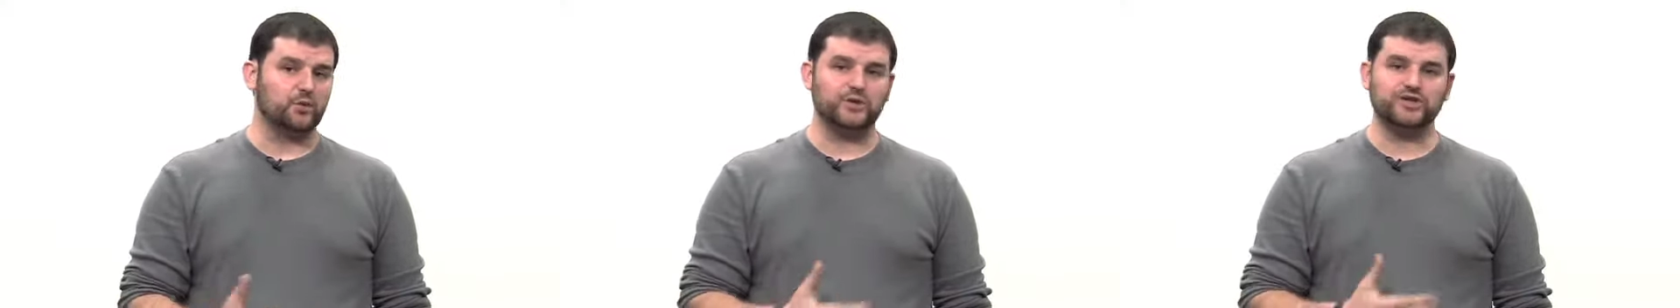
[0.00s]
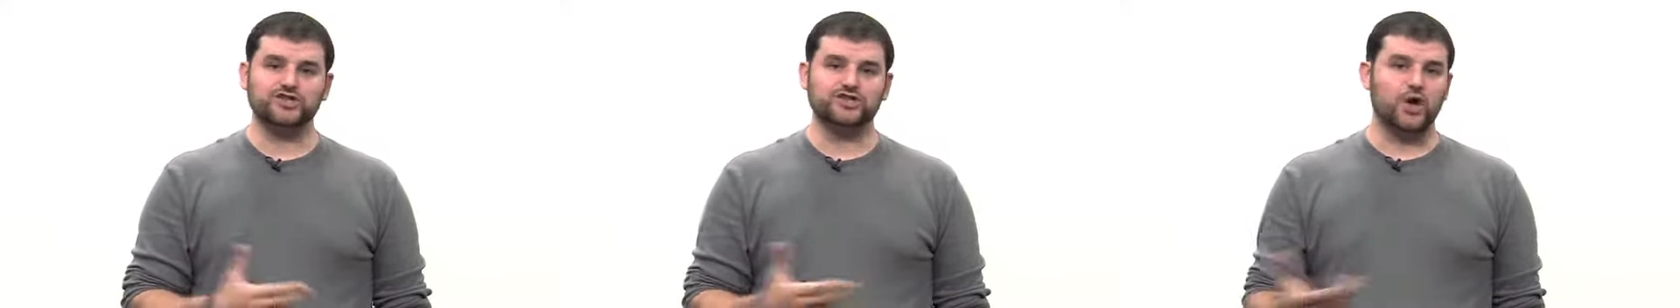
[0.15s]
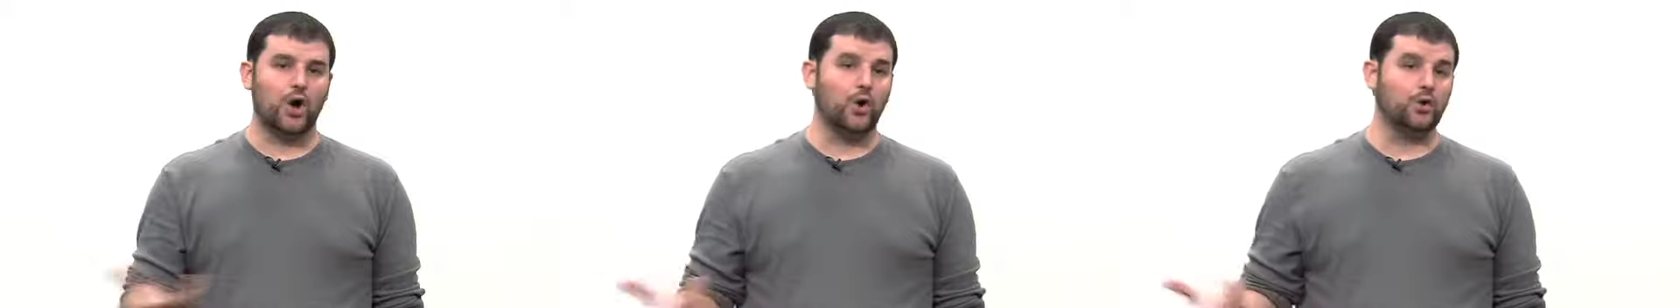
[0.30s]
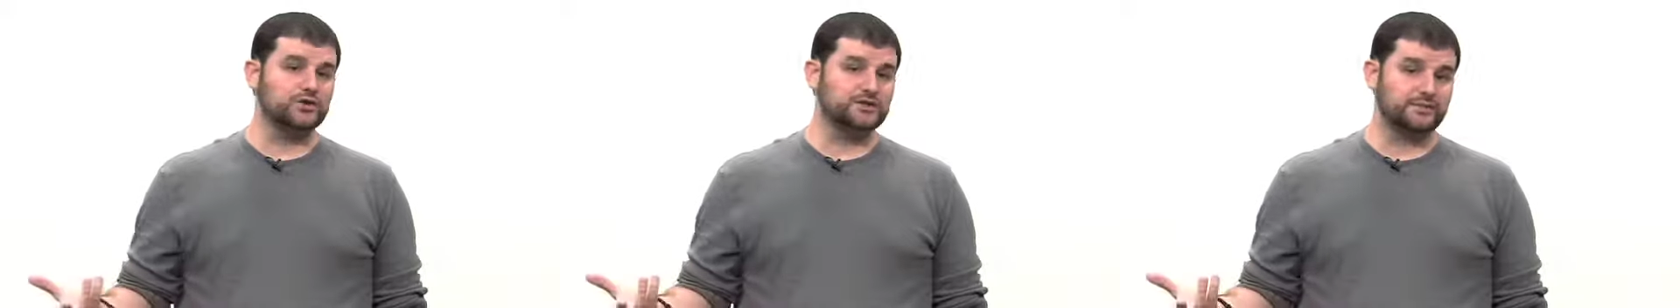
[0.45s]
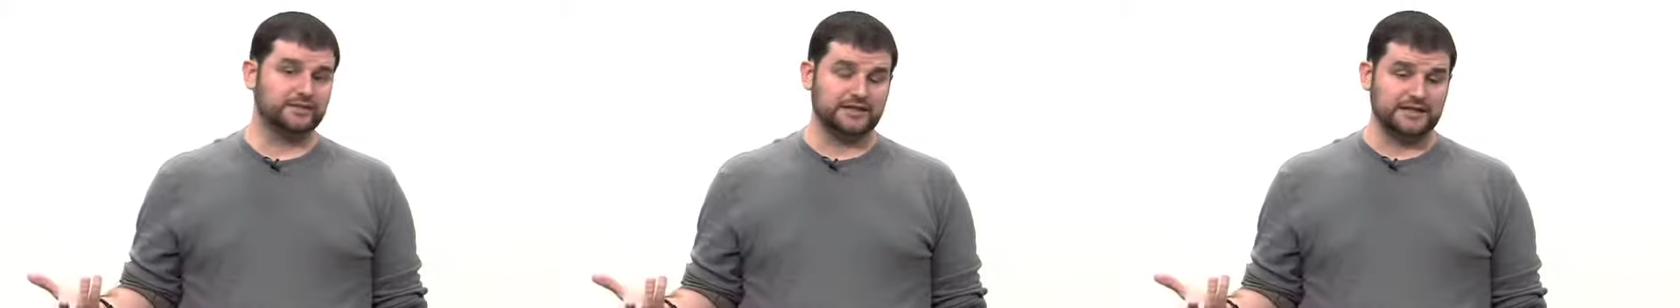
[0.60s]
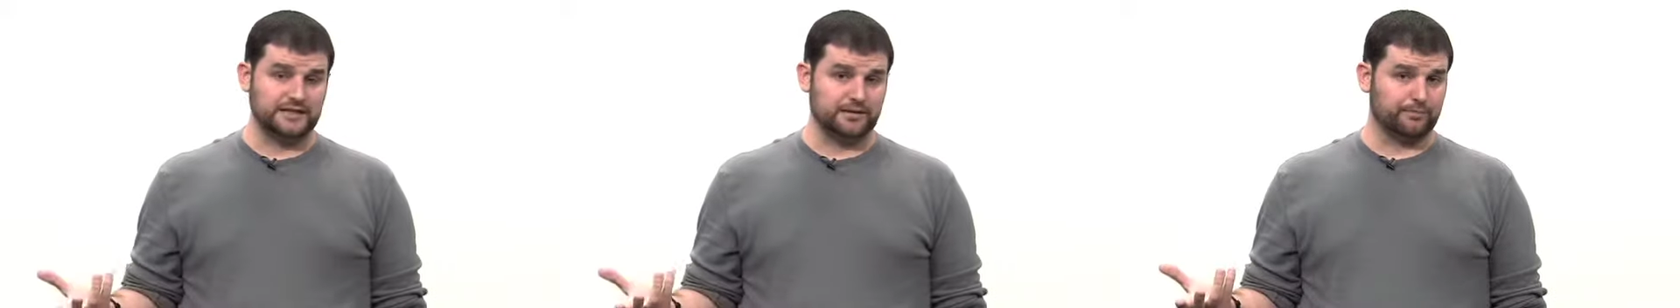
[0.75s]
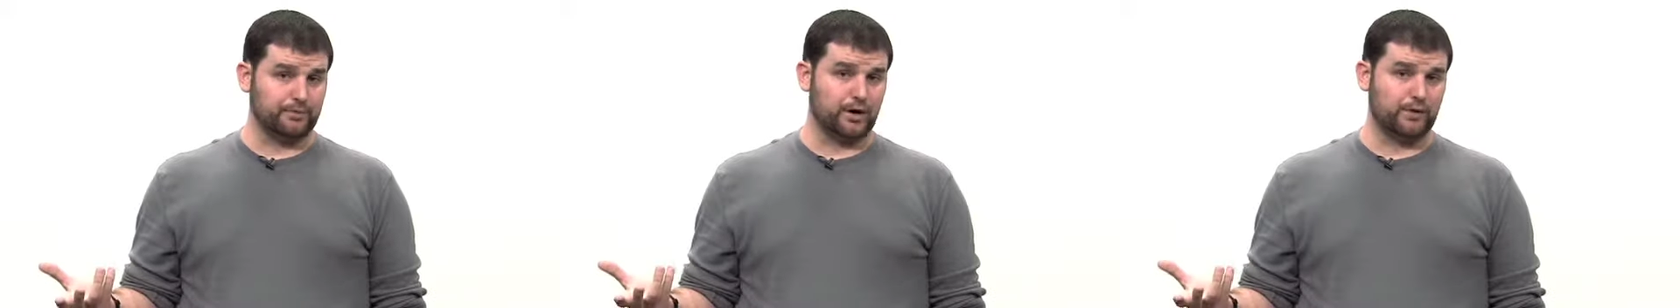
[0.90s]
which is
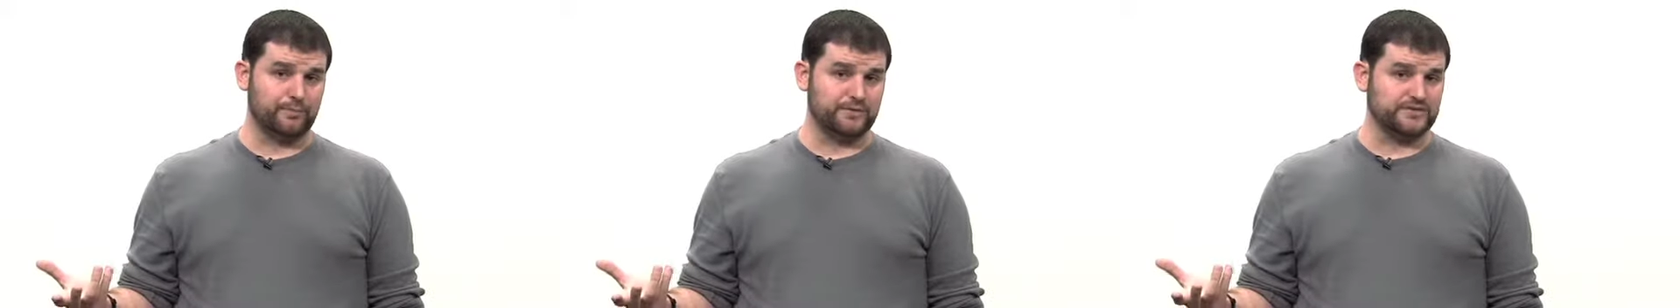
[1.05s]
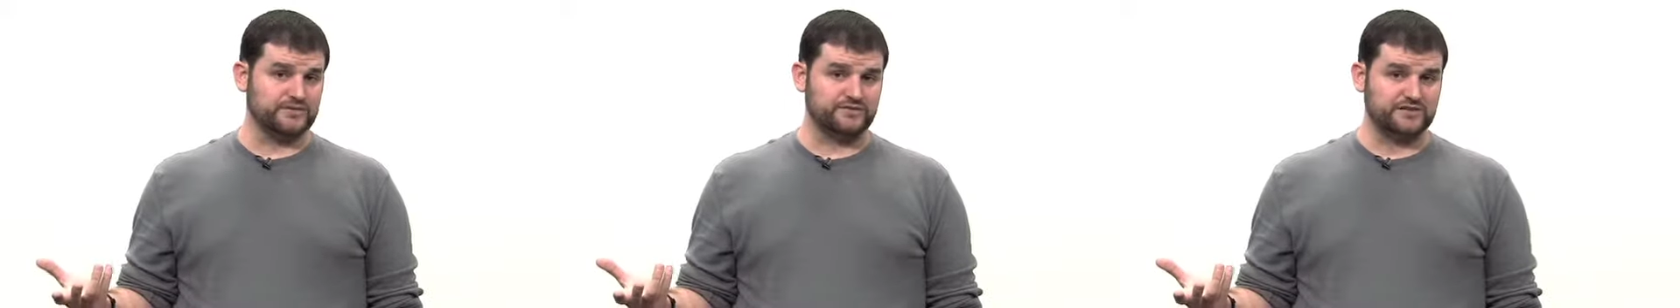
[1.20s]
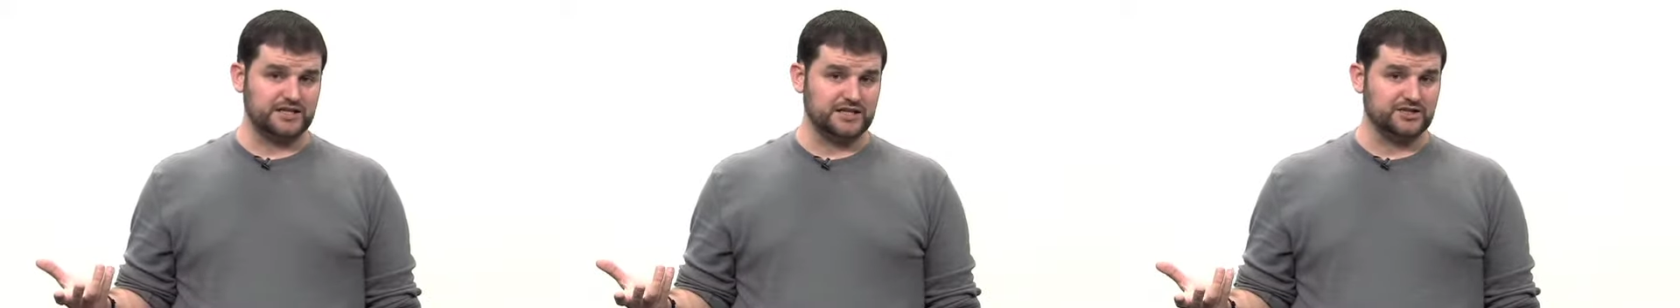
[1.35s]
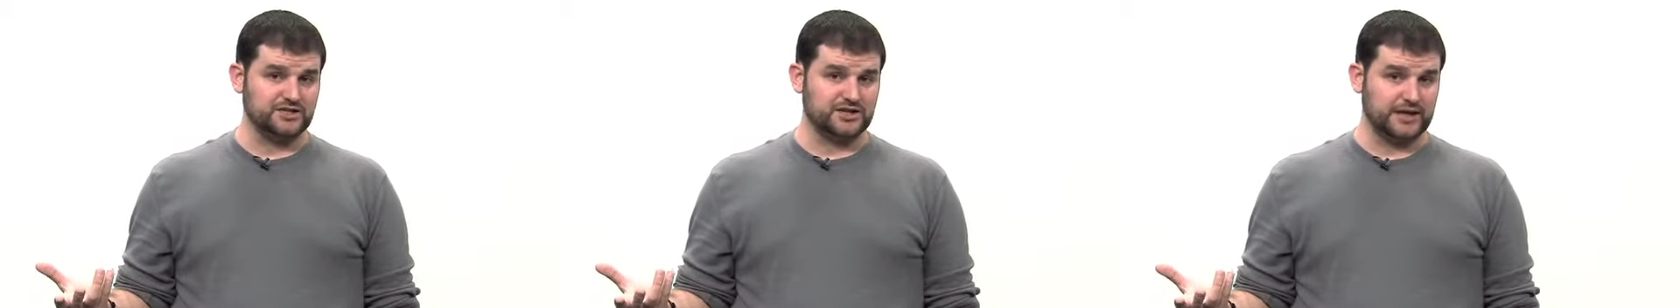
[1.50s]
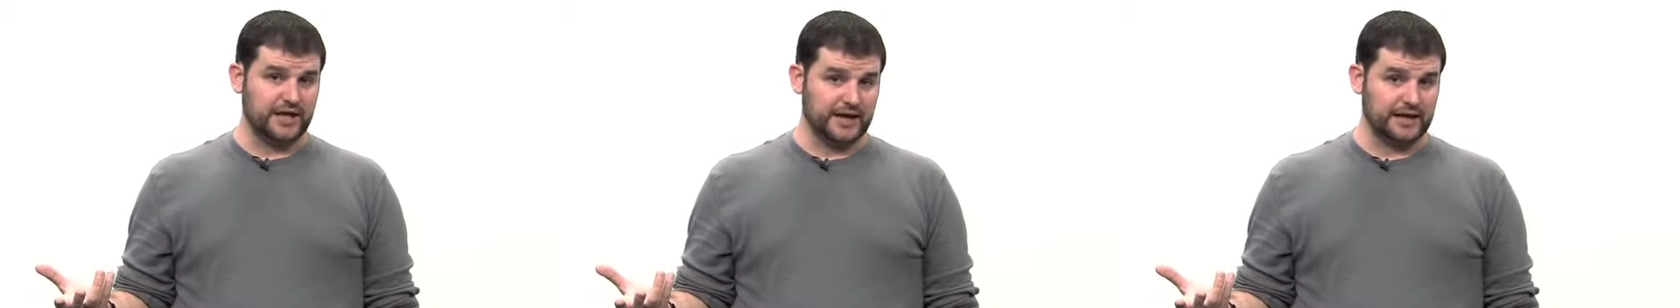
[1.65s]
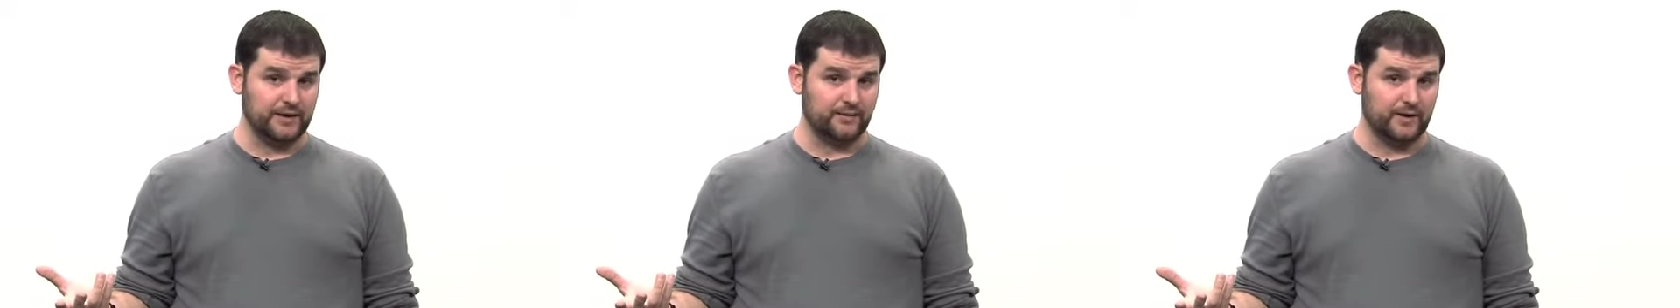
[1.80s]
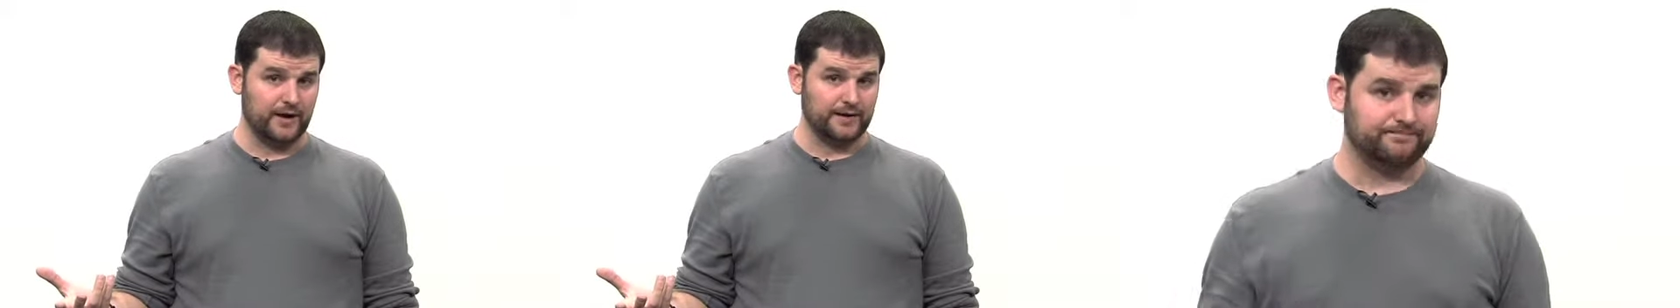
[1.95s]
ultimately the purpose of teaching
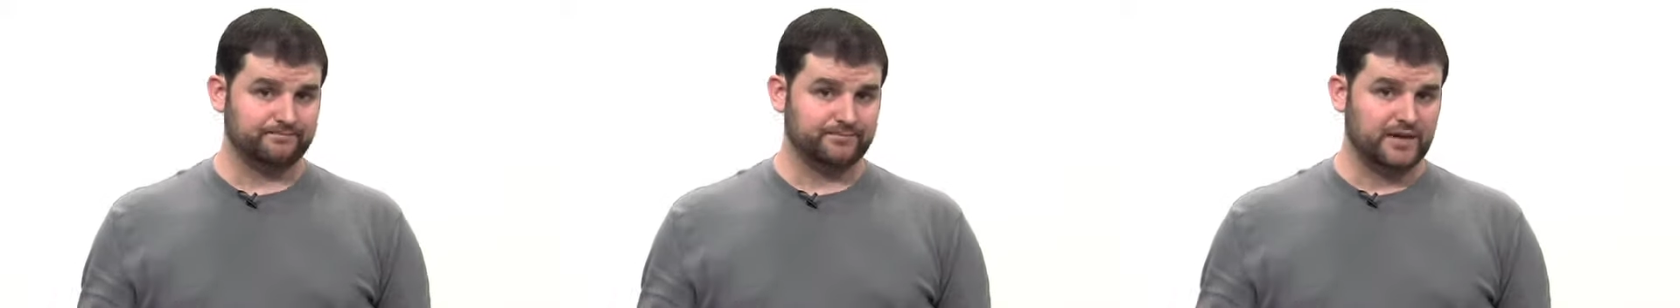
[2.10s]
anyway.